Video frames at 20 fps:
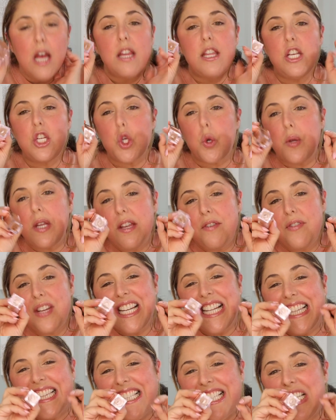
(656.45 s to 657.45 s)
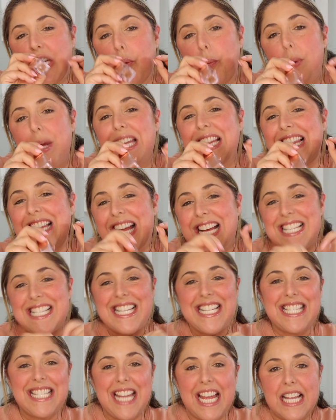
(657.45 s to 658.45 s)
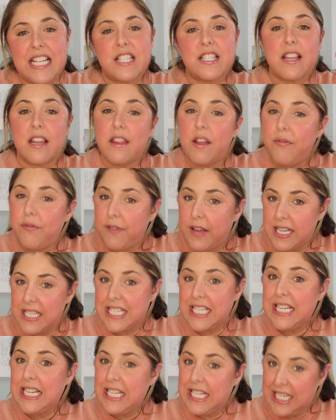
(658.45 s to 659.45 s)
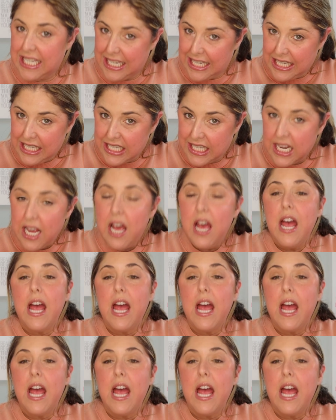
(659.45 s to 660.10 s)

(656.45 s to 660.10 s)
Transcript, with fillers: these are even a little bit less intense than the Fenty Heat,